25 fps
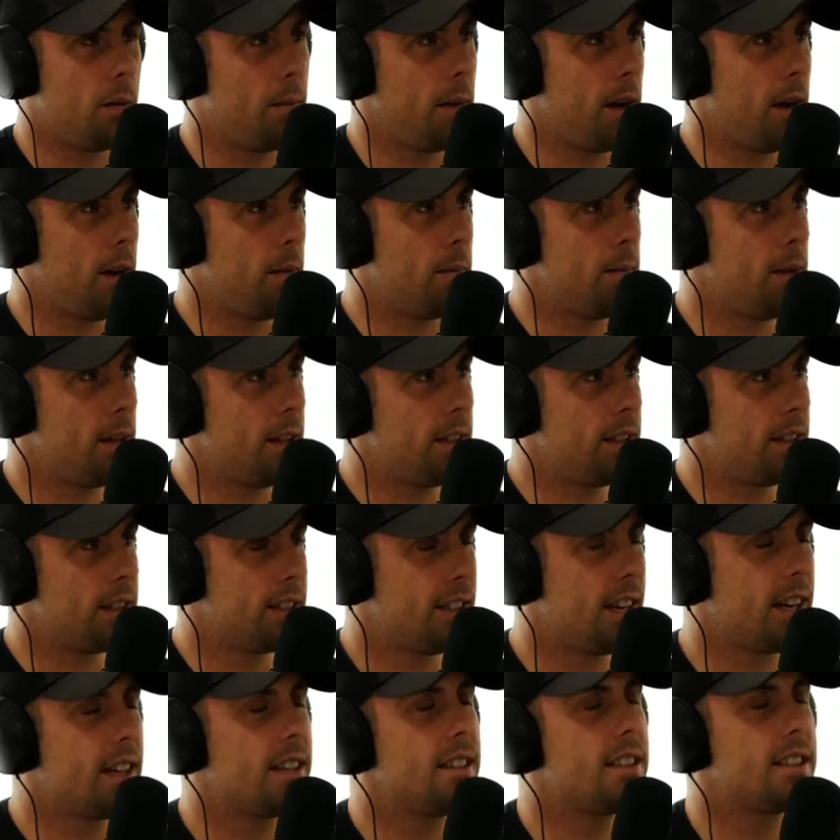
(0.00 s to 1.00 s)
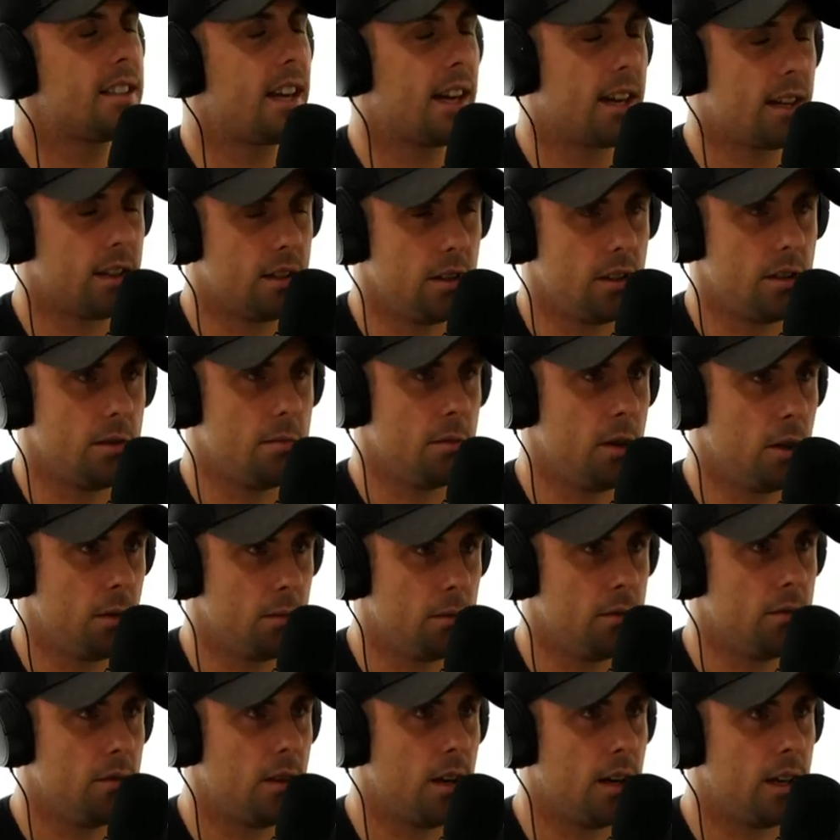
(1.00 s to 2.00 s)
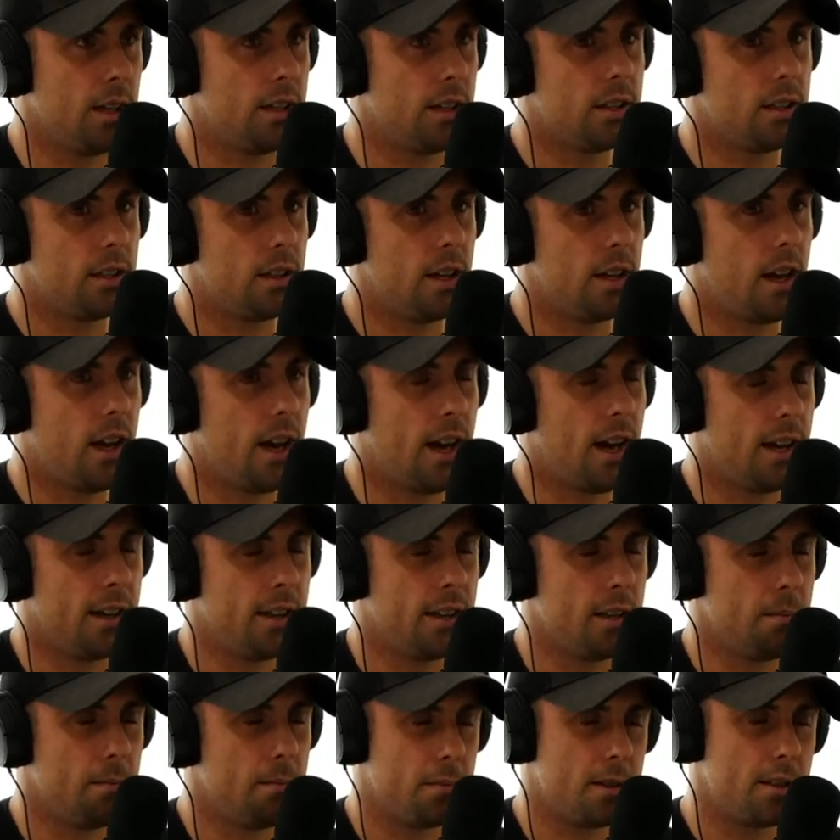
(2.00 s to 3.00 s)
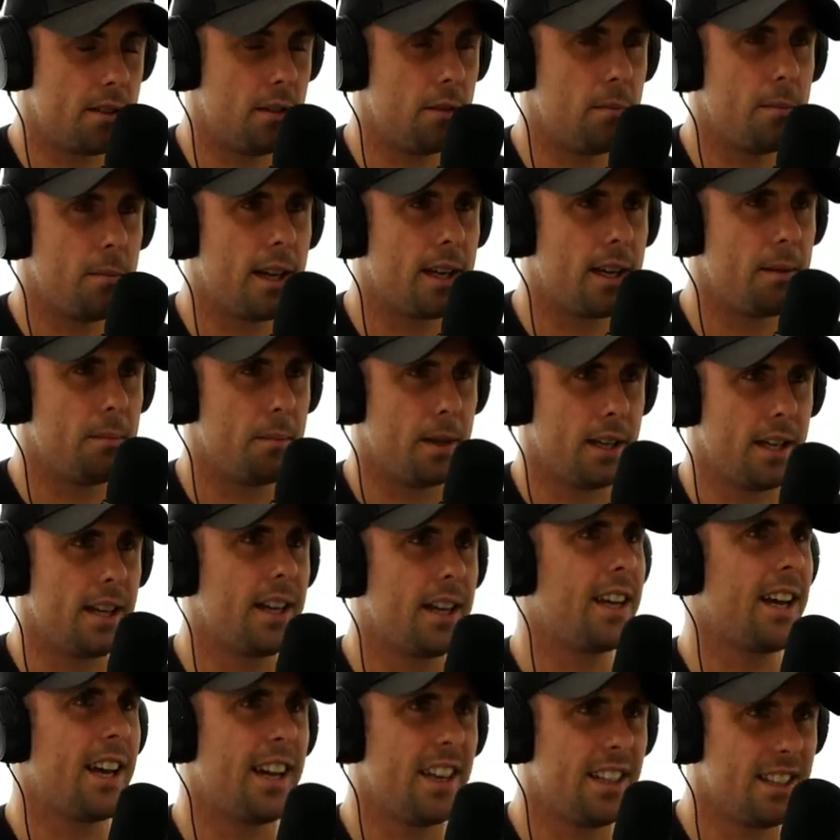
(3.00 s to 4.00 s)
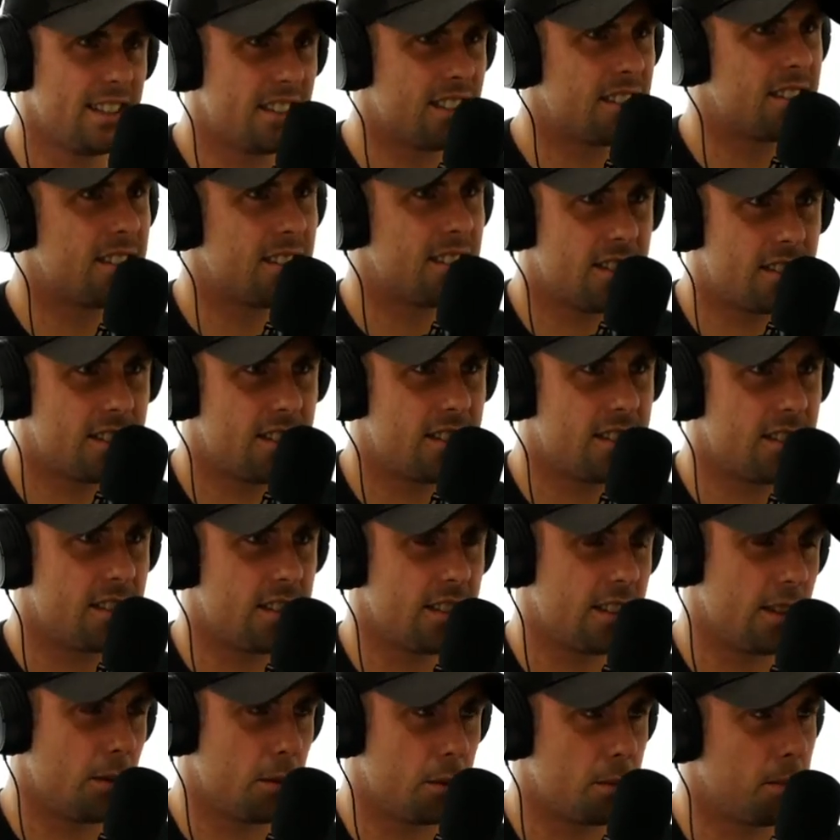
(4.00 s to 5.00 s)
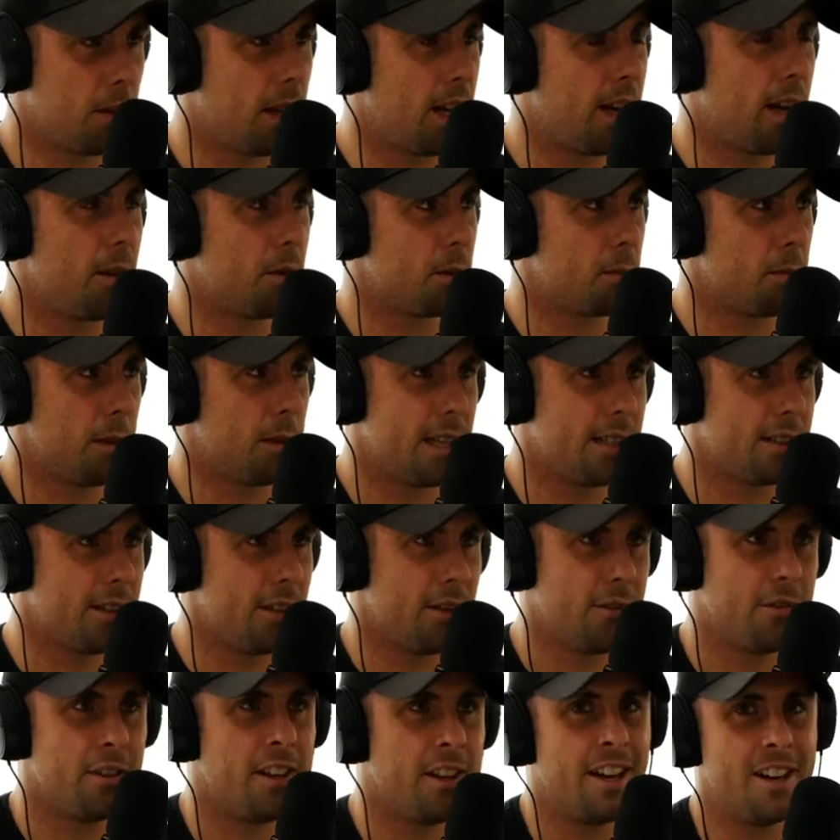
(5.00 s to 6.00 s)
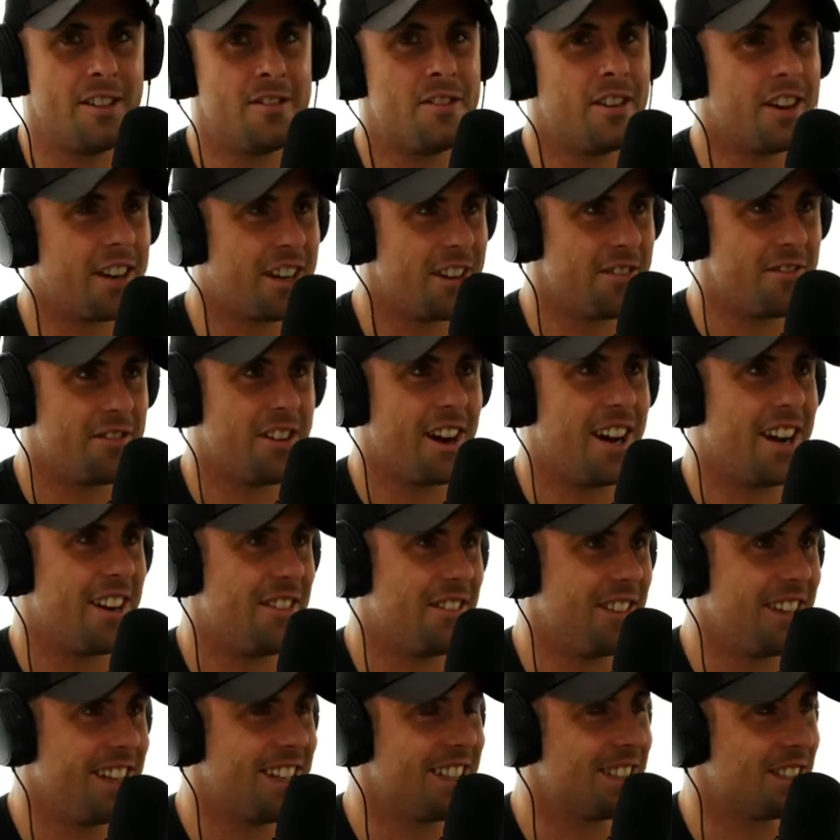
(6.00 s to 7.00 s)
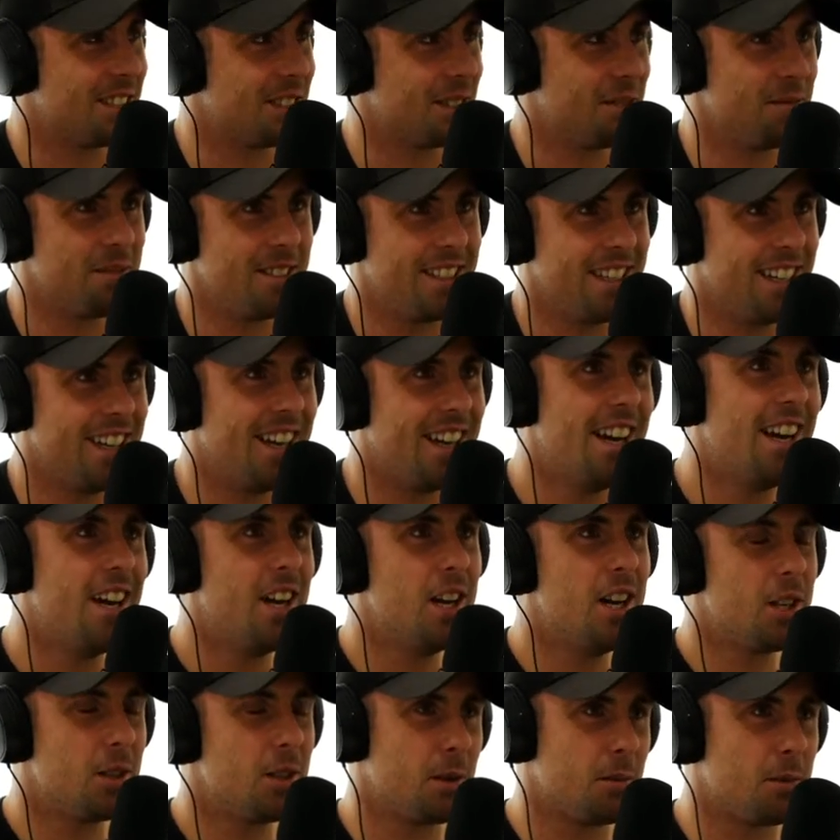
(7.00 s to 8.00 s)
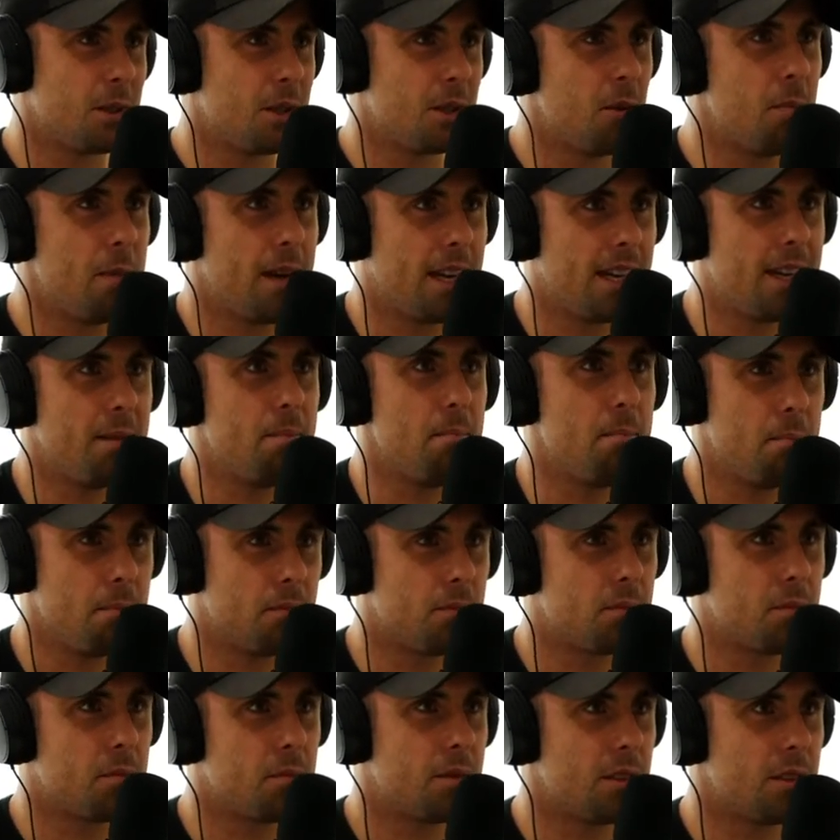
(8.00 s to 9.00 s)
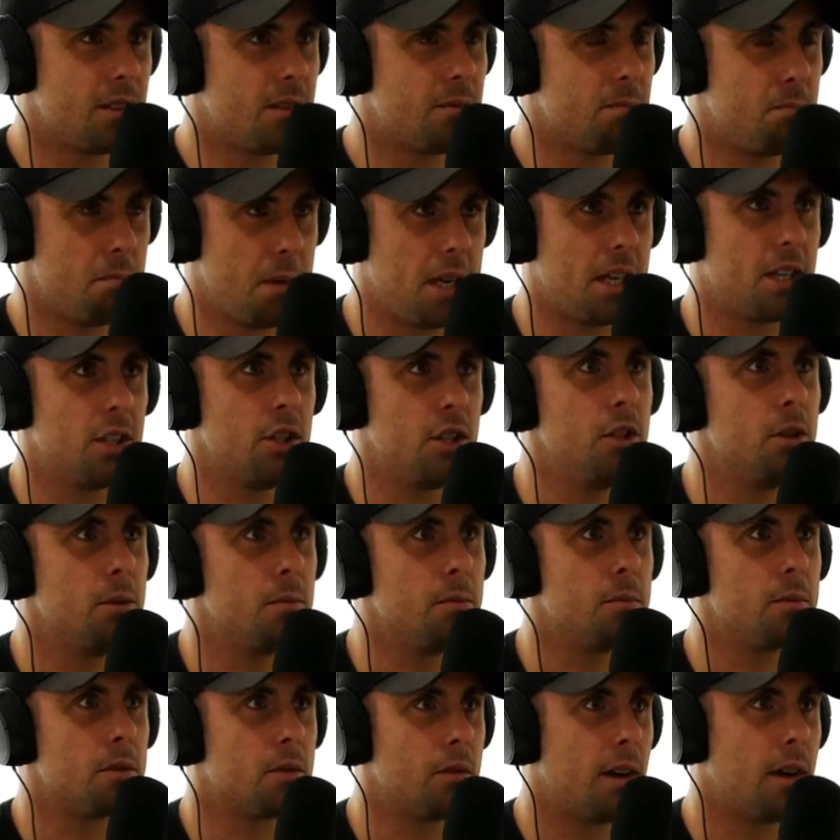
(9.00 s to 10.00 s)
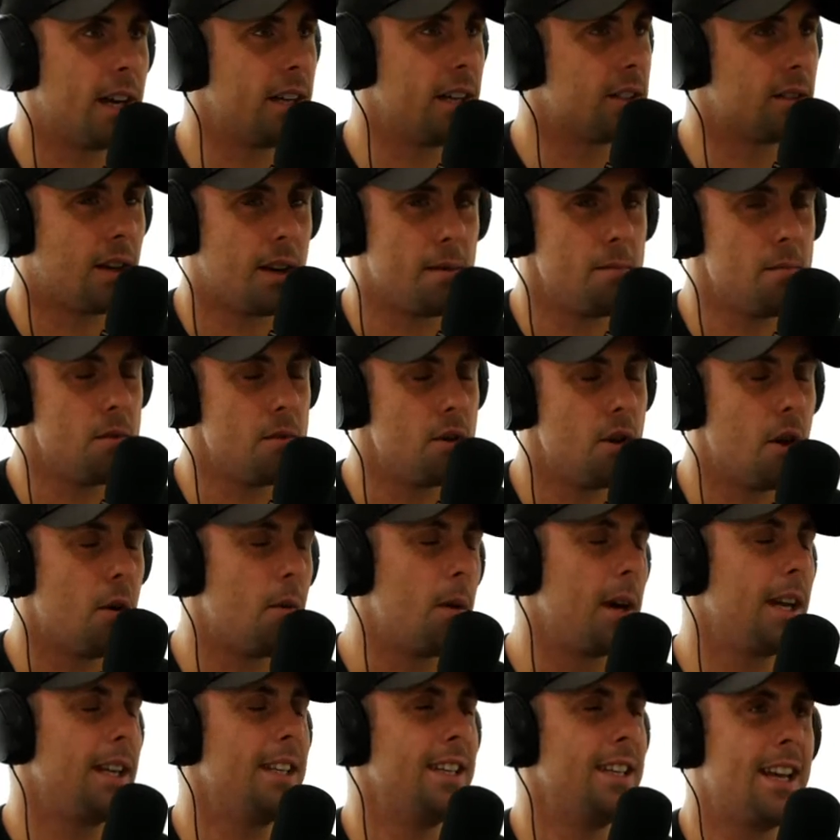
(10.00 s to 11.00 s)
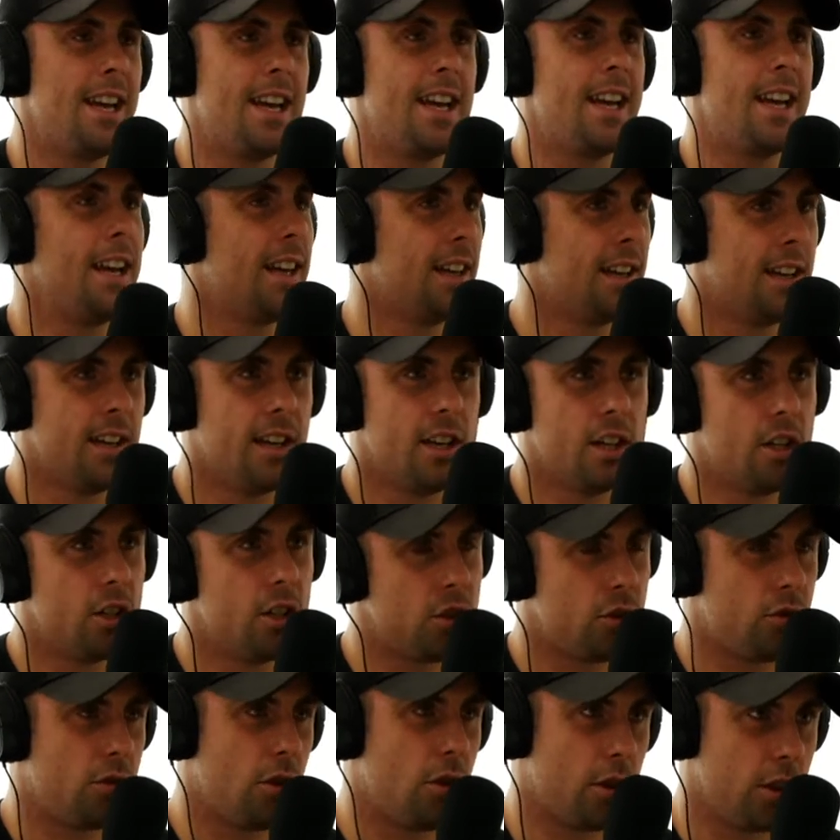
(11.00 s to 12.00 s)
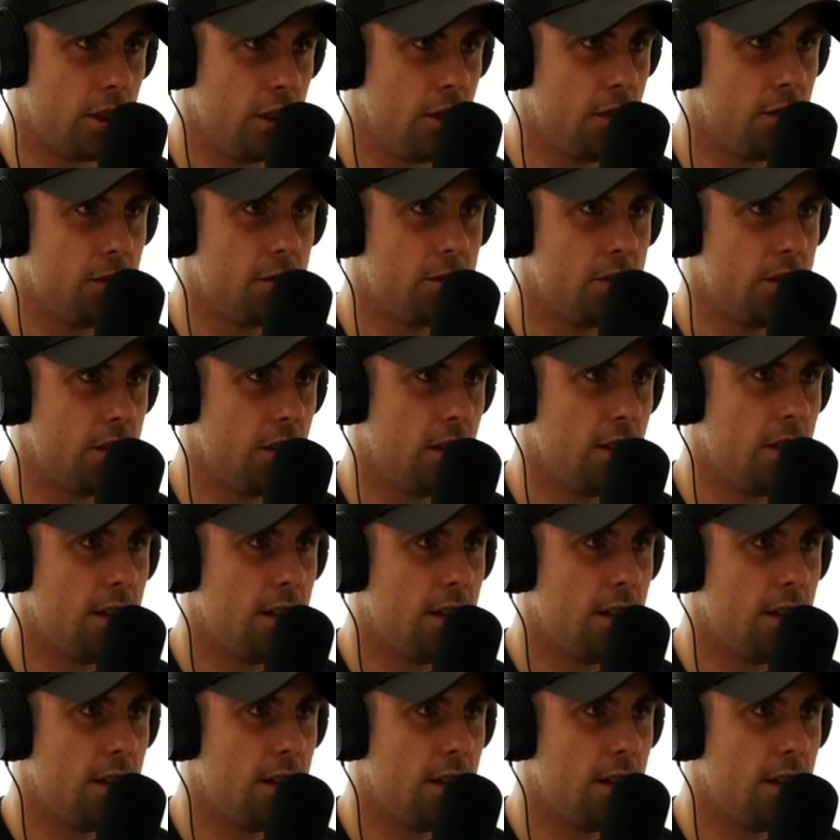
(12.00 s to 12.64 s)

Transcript: in the second cycle at the moment, right? And I'm still making beginner gains because I was plateaued for like fucking 5 years or something. So I'm still making big jumps, right? So I'm nowhere near strong enough for